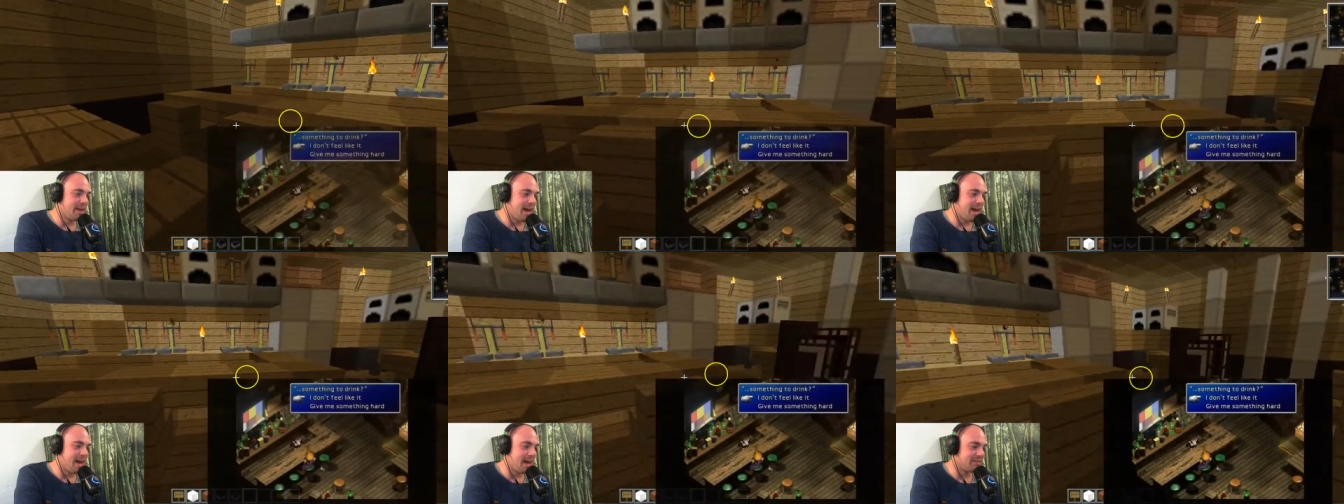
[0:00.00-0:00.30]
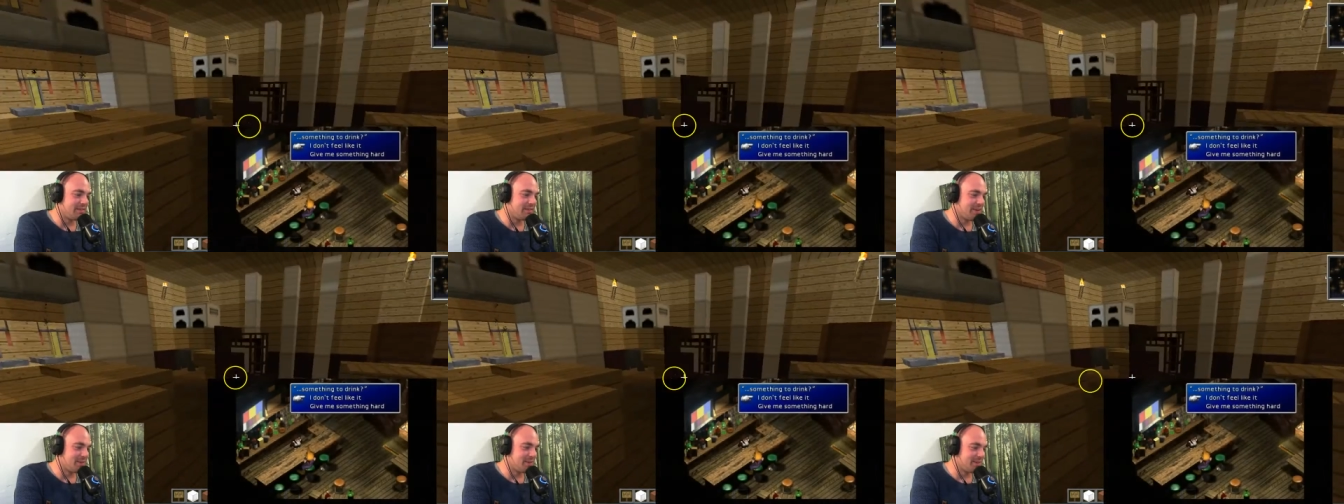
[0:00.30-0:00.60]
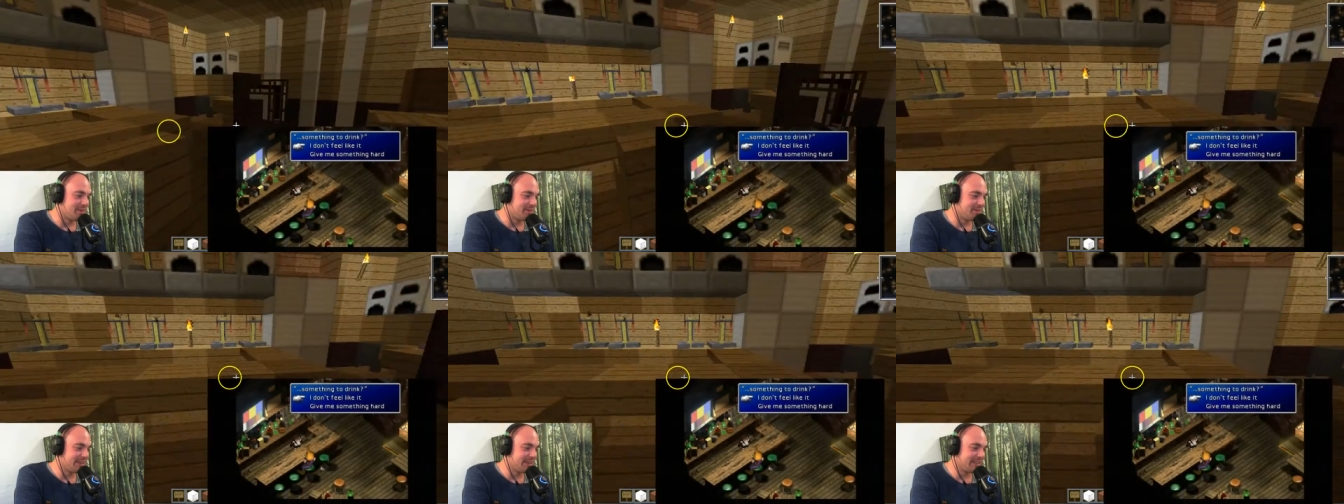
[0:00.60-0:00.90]
Having all
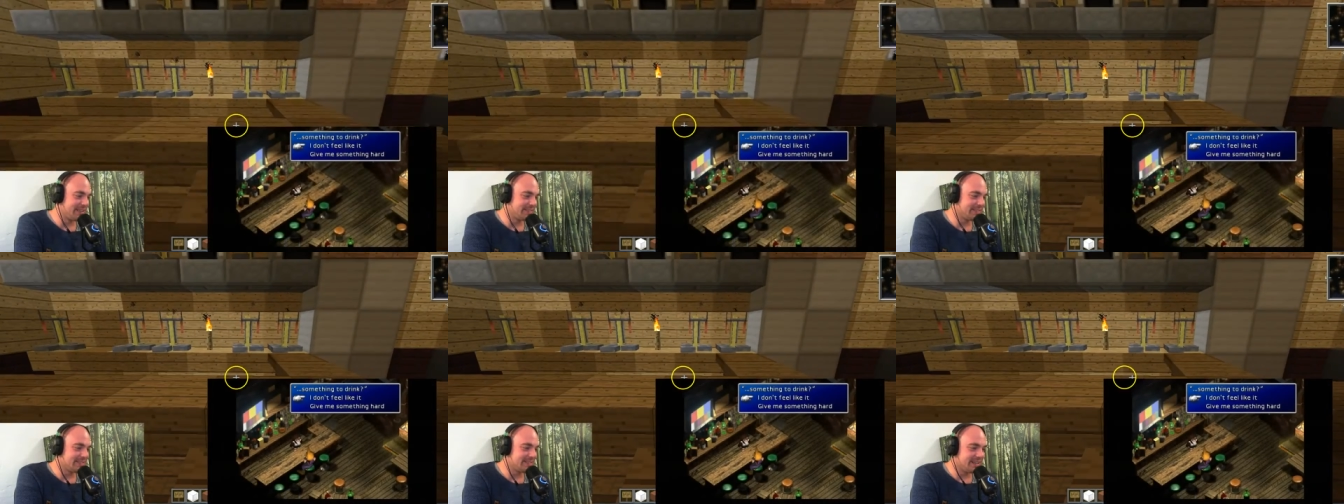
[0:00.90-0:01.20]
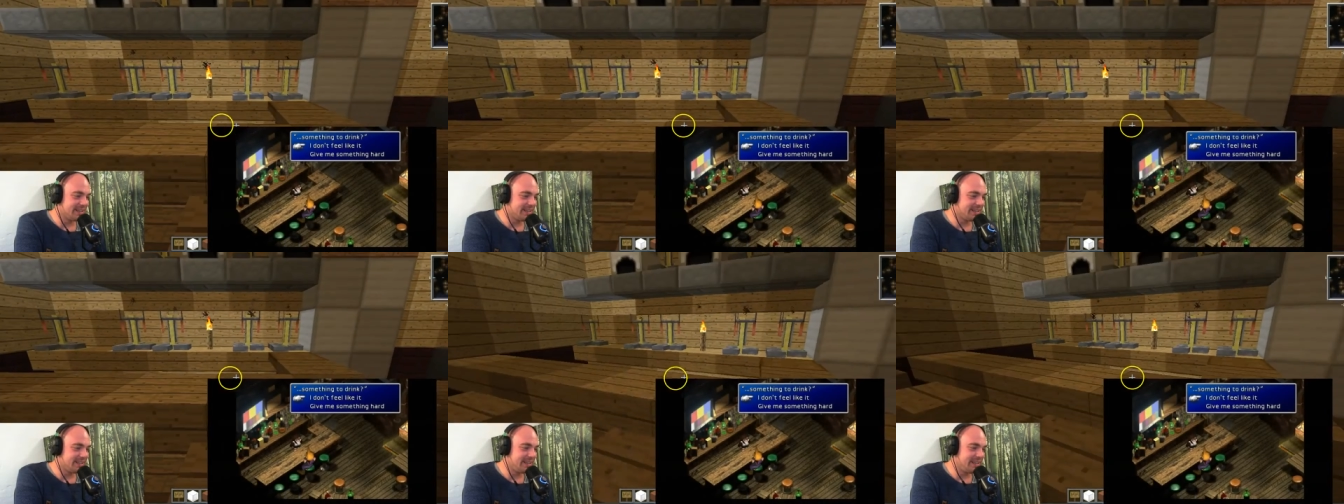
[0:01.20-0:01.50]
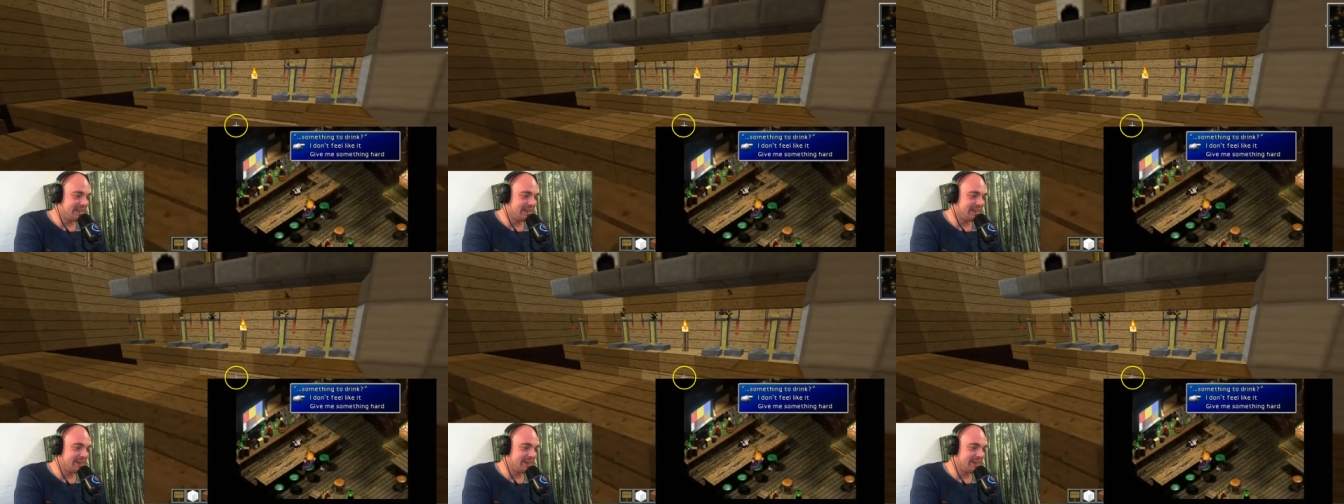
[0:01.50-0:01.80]
the drinks on
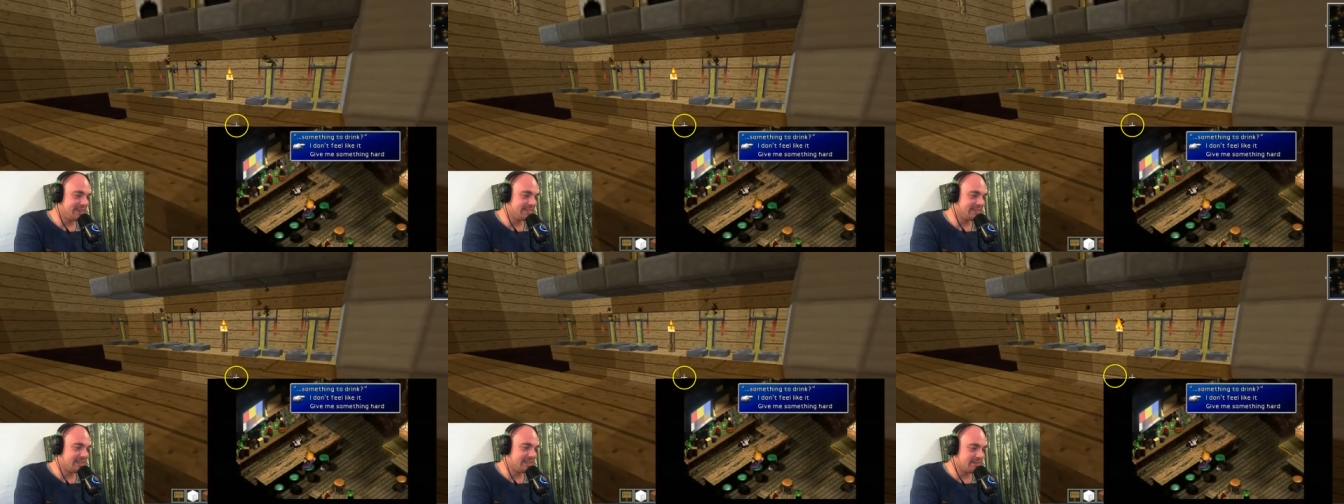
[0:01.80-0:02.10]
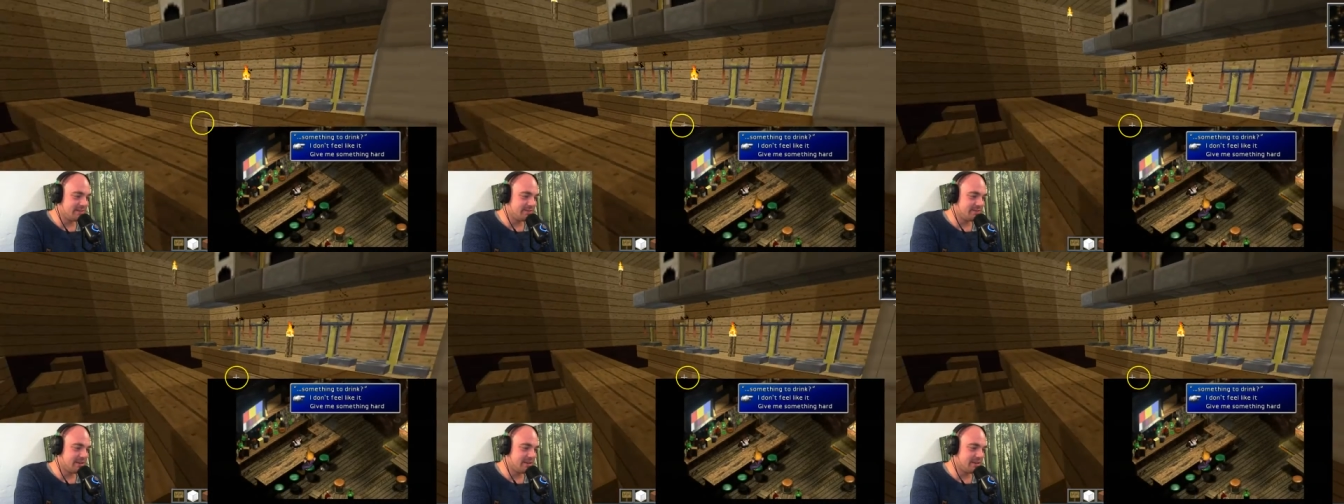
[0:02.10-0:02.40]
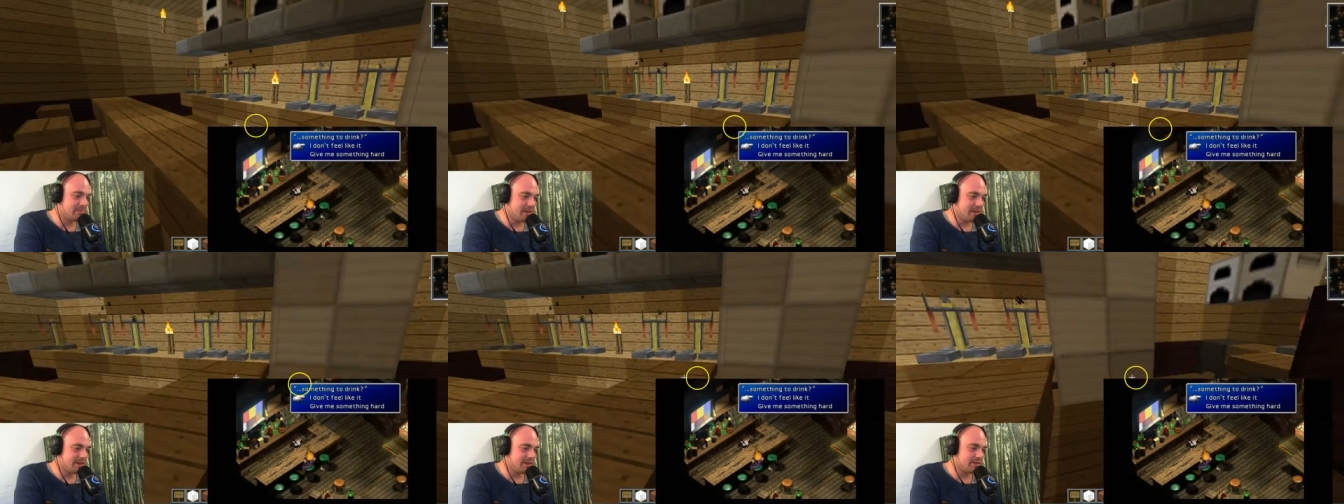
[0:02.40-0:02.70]
here,
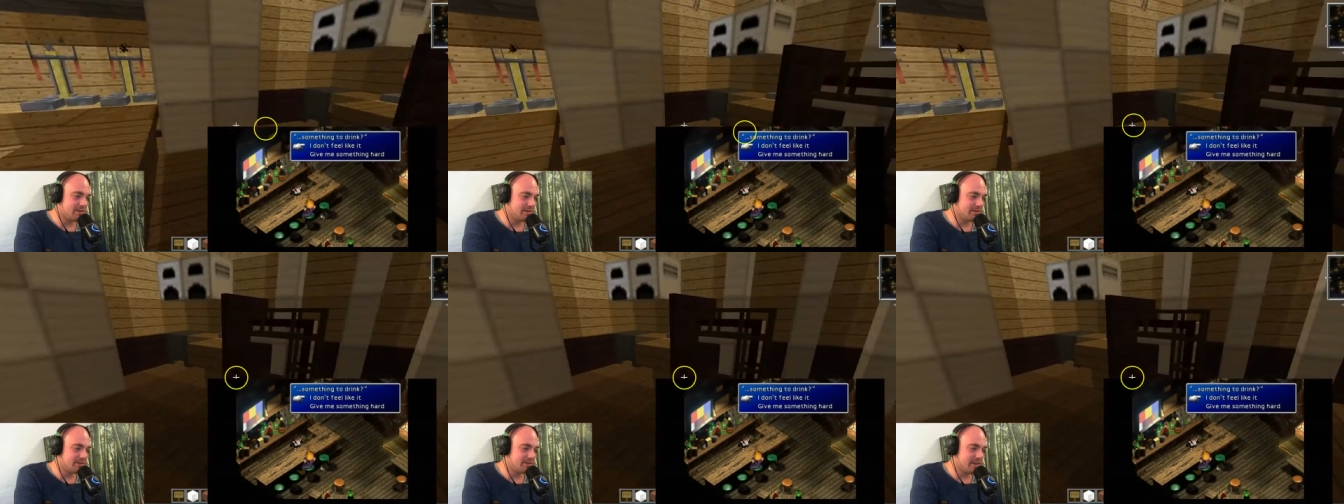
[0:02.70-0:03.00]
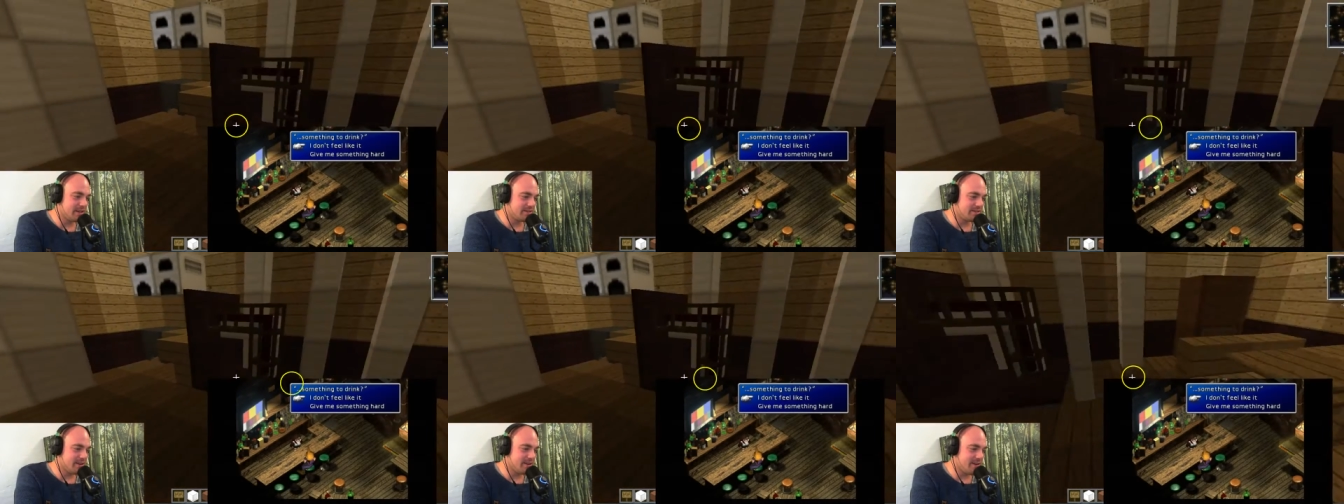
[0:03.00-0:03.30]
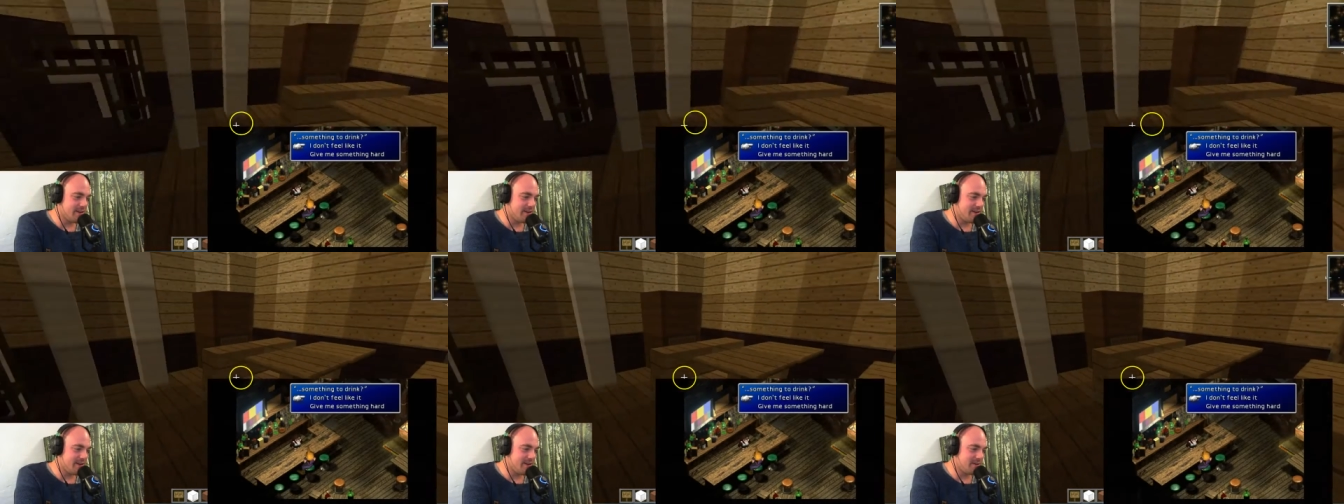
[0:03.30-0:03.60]
Tifa making her drinks
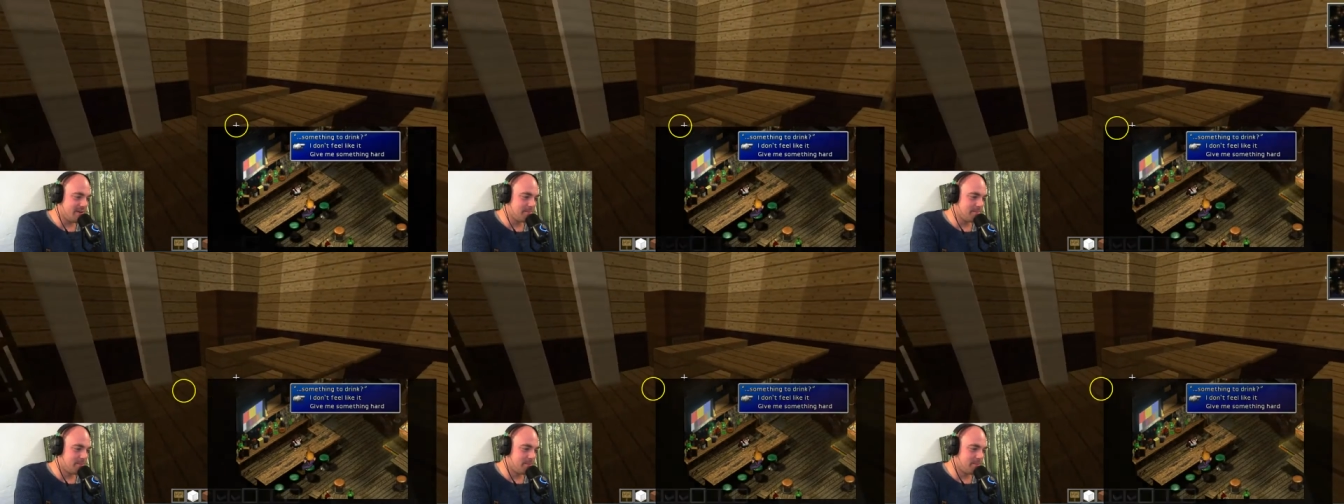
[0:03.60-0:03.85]
here,